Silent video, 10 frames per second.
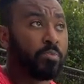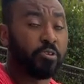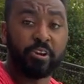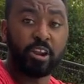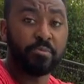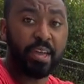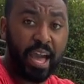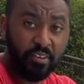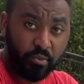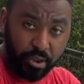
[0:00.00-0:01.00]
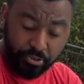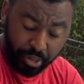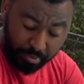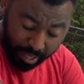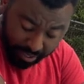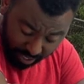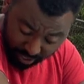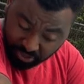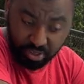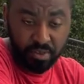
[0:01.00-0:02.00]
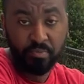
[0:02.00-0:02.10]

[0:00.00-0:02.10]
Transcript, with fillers: You're gonna be halfway asleep like this.